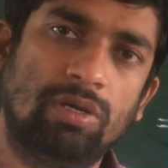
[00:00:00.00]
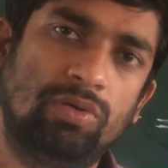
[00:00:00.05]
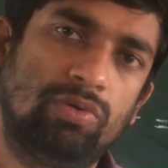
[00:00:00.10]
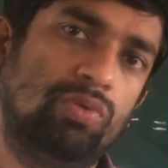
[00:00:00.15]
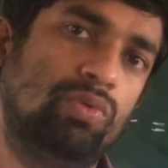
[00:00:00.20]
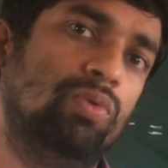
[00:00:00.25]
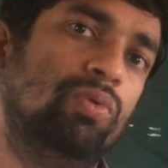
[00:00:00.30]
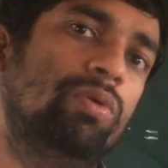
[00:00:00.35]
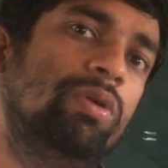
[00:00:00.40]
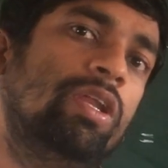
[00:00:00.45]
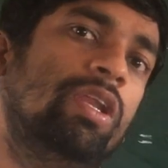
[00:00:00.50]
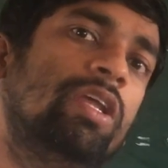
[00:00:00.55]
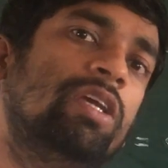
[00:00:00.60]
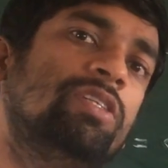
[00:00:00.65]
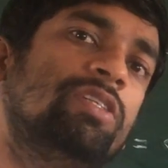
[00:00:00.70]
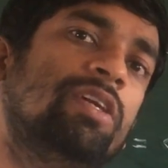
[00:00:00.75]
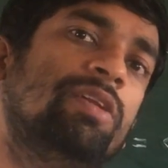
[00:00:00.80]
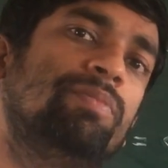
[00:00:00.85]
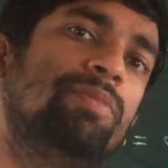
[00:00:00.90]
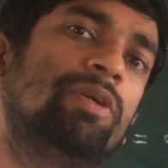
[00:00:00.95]

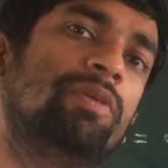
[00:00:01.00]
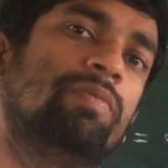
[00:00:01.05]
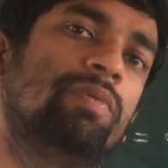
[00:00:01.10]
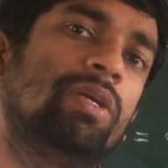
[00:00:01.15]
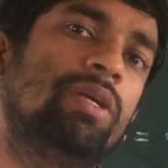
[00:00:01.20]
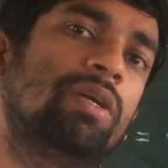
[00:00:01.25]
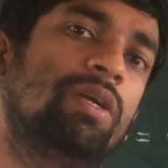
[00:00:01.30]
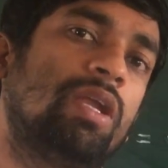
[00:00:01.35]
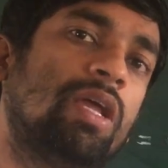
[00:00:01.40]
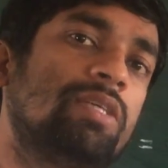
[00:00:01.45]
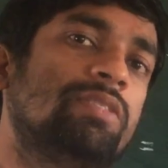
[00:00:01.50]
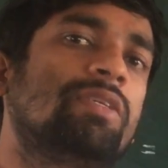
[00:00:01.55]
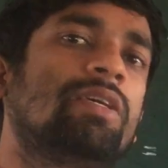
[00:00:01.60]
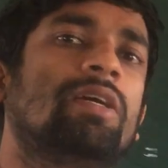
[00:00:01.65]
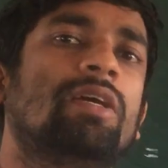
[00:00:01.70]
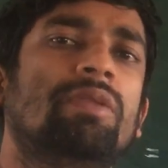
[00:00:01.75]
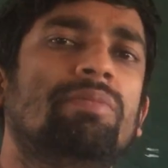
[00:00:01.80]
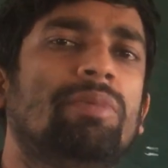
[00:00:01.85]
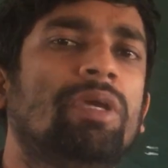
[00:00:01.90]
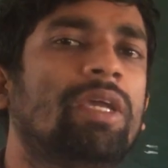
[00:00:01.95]
correlation between
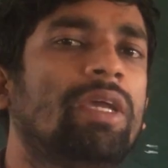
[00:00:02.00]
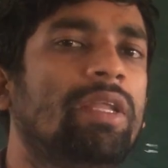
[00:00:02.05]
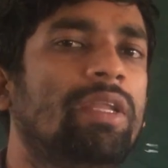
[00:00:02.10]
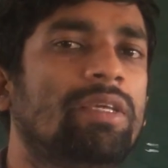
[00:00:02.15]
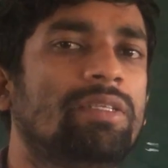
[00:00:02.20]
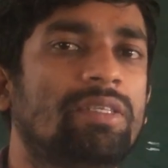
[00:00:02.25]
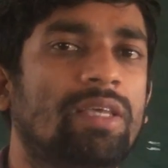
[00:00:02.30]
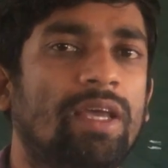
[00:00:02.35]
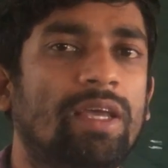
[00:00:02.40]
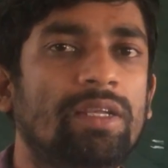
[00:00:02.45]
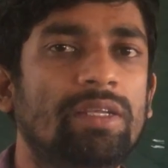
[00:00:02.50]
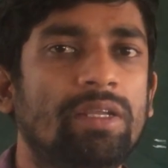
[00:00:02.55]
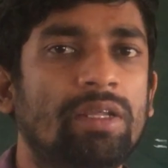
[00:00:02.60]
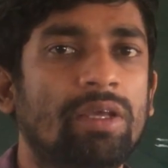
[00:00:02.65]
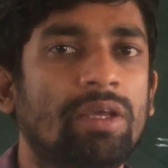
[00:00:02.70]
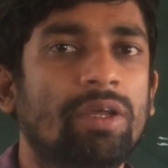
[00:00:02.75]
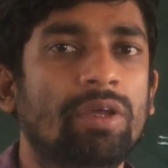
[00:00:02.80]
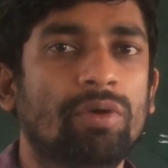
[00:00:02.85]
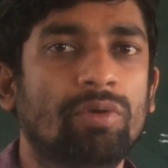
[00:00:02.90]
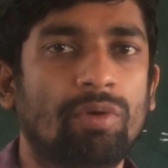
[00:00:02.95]
classical mechanics and
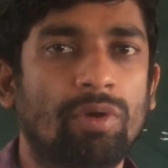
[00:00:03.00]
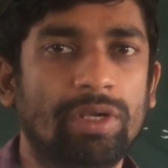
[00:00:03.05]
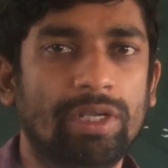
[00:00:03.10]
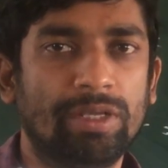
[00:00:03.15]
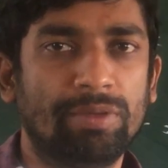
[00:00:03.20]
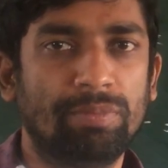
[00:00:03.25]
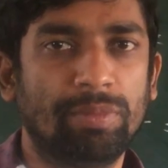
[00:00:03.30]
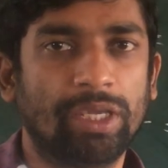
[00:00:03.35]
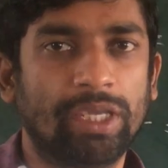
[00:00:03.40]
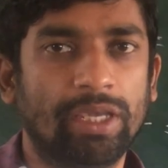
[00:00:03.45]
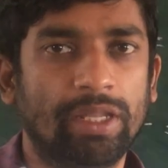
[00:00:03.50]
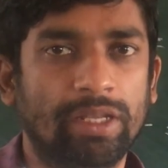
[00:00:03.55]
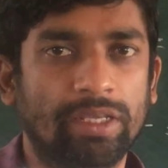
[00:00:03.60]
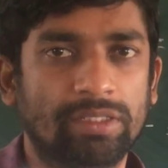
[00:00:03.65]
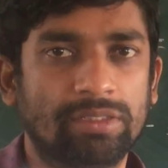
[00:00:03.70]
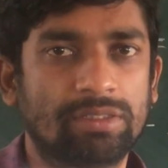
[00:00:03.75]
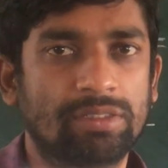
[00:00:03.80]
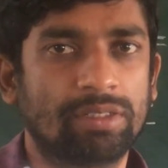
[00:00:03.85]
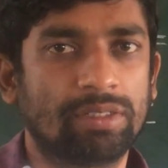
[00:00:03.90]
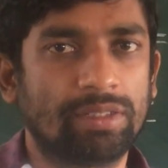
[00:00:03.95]
quantum
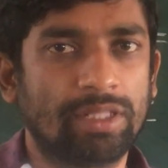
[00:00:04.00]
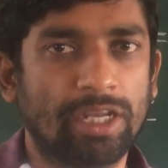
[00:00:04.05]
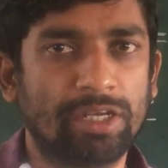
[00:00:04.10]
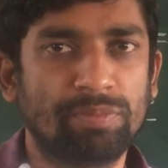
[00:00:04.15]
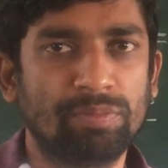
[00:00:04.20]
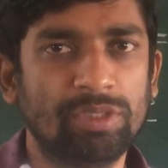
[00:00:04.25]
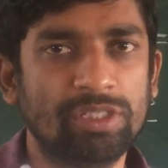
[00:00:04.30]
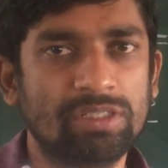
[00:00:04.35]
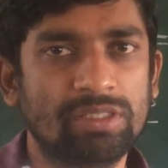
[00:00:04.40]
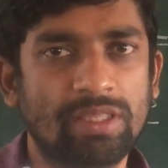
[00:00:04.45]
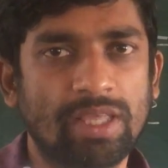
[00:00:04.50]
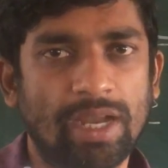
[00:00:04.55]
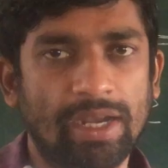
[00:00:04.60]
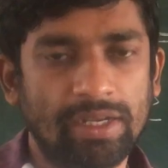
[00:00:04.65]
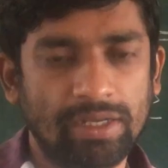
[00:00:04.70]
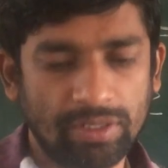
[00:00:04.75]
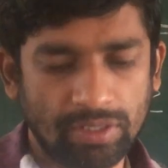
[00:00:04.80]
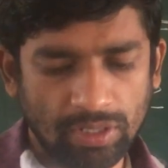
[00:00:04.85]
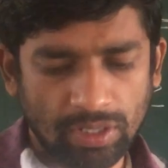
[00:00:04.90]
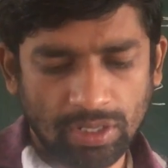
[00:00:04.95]
mechanics. That means
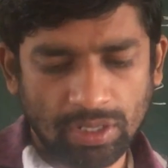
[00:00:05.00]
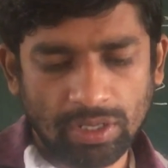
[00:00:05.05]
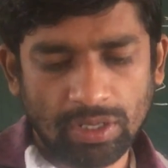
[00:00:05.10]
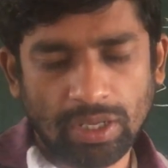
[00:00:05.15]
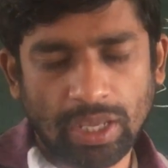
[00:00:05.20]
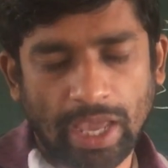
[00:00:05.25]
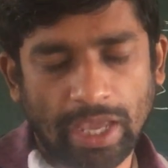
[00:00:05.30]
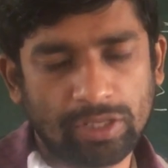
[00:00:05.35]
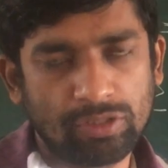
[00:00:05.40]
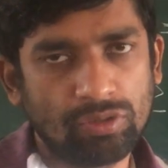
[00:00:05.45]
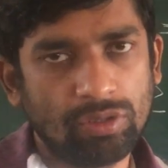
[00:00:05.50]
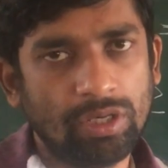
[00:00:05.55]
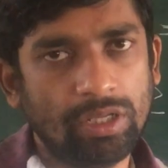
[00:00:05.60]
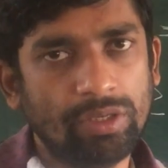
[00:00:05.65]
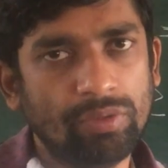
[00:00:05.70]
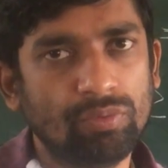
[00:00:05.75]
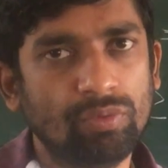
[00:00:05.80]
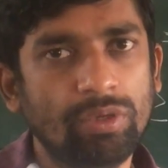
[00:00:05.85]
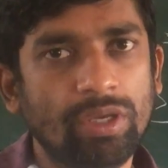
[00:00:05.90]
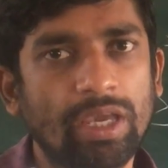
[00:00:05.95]
that actually
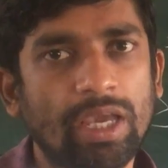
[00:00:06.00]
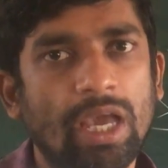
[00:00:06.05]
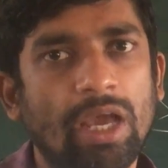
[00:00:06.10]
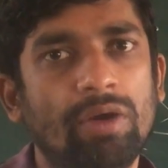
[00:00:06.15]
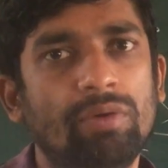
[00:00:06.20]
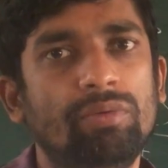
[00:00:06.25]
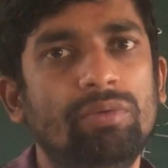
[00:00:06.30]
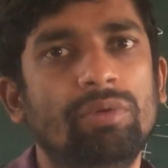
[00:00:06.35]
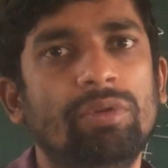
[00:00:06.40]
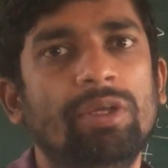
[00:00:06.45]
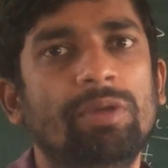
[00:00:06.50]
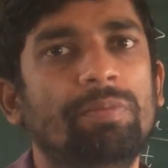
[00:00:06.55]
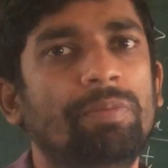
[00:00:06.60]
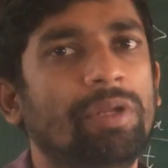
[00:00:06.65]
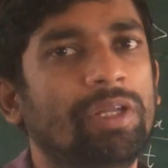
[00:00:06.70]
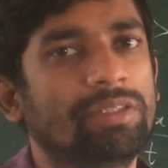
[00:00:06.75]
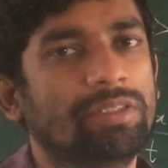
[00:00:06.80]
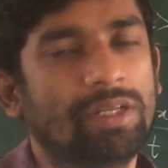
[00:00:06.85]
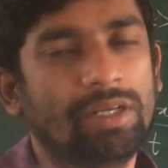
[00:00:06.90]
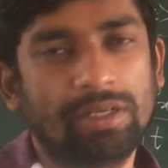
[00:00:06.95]
we have to
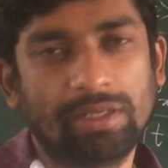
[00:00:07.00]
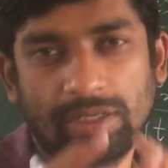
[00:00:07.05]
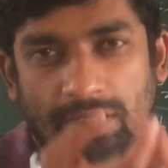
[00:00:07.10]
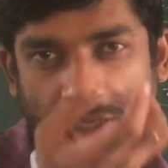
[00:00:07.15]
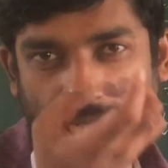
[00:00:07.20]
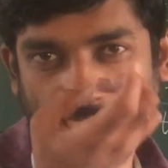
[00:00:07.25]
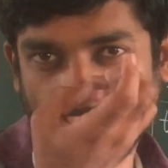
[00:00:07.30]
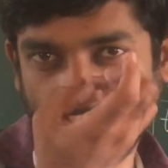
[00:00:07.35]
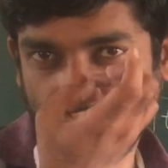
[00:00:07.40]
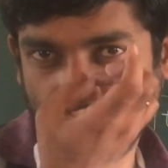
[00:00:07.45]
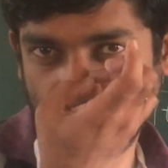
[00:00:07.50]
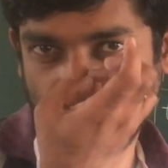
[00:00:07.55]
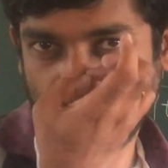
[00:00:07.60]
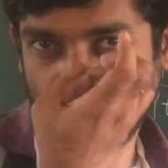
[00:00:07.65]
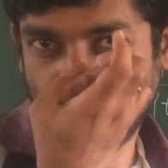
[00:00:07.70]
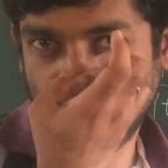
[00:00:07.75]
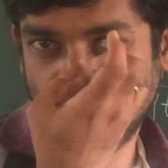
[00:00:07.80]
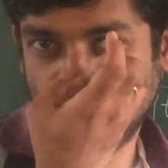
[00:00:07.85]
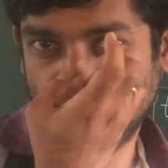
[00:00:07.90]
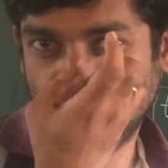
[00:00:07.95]
represent
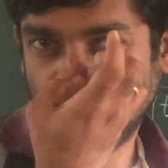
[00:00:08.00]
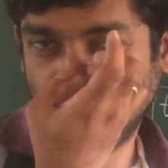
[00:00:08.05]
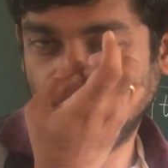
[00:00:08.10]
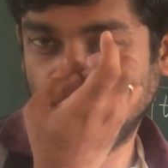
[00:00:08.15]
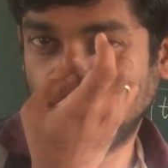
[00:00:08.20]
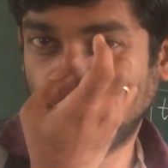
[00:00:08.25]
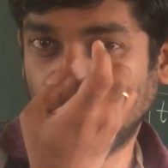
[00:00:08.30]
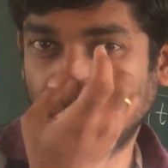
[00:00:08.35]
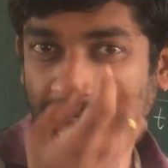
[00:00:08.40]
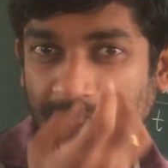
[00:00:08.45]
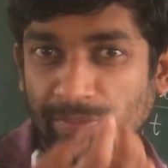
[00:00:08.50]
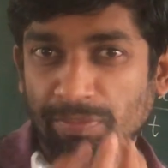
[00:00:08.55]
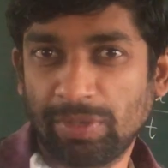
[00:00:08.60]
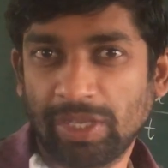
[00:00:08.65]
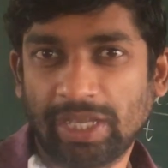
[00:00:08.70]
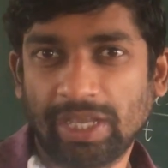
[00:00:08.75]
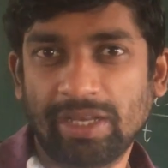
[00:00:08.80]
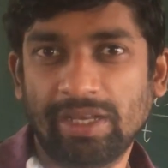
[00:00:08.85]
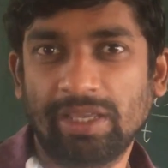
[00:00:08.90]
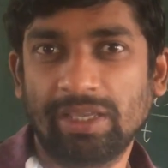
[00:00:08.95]
in quantum
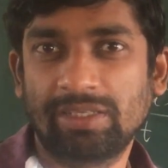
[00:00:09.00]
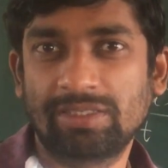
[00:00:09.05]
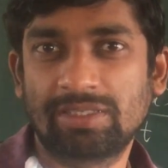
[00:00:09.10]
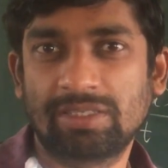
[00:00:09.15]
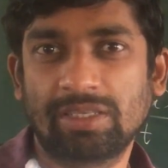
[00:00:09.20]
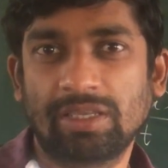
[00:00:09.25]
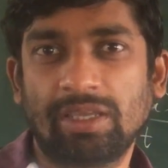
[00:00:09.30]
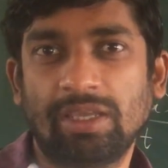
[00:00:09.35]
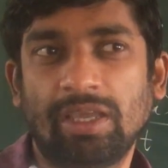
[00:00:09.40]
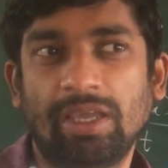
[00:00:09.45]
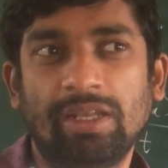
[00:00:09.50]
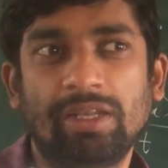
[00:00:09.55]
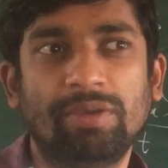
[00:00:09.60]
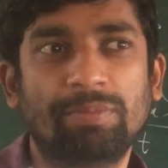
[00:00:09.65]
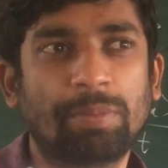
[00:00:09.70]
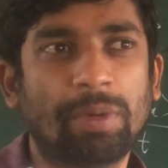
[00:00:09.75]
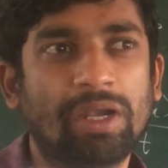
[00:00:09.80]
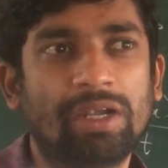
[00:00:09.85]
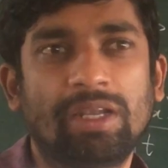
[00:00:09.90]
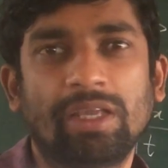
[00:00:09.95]
mechanics any
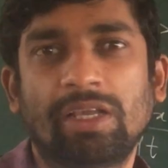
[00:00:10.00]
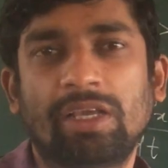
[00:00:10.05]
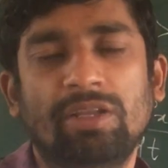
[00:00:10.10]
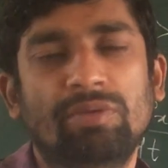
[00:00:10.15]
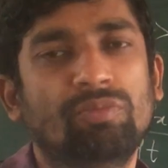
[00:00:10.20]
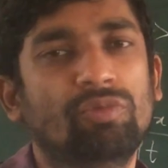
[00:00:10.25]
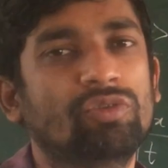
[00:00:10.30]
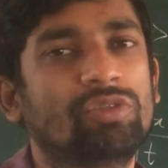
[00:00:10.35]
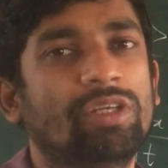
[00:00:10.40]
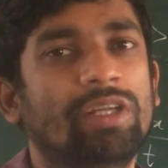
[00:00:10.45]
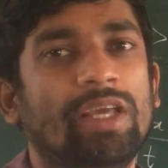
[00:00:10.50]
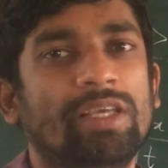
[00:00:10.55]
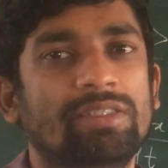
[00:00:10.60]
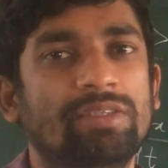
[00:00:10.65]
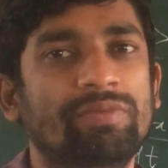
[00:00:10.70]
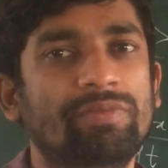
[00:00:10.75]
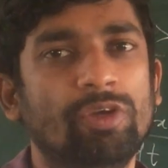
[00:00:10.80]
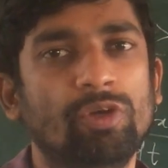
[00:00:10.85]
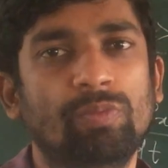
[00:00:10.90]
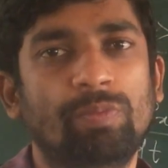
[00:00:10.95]
particle motion as a
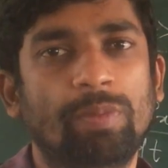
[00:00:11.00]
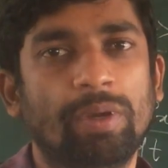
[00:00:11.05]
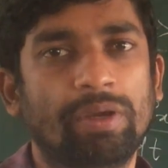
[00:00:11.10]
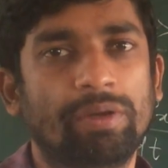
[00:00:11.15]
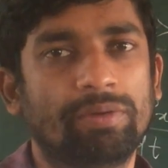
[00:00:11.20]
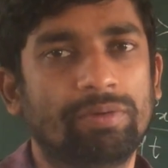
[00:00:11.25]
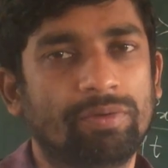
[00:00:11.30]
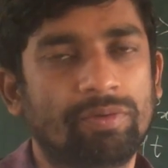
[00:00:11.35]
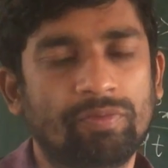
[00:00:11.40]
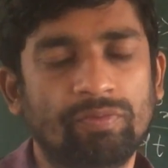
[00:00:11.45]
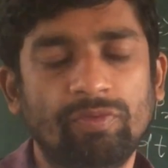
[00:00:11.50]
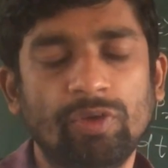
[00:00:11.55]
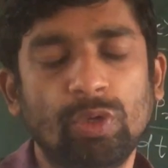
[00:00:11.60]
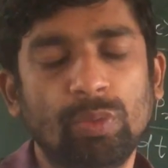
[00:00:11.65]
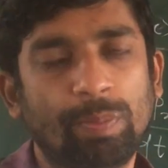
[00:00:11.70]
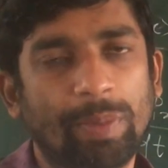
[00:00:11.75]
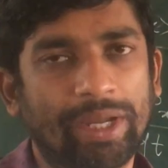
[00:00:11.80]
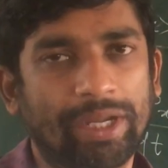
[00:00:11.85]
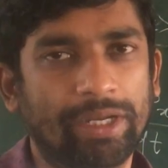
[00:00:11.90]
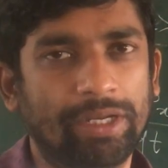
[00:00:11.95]
wave
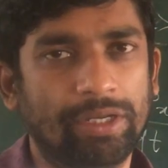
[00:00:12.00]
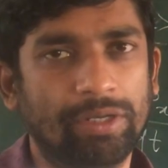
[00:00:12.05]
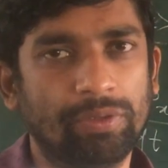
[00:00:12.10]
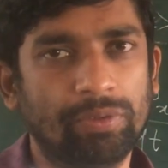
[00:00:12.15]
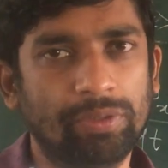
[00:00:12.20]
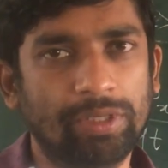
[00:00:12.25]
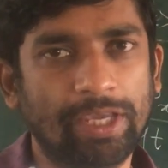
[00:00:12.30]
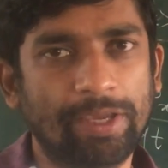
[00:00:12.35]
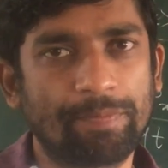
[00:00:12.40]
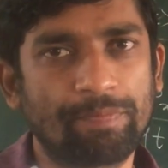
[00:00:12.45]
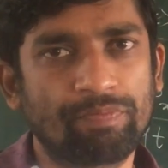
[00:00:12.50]
packet. Okay.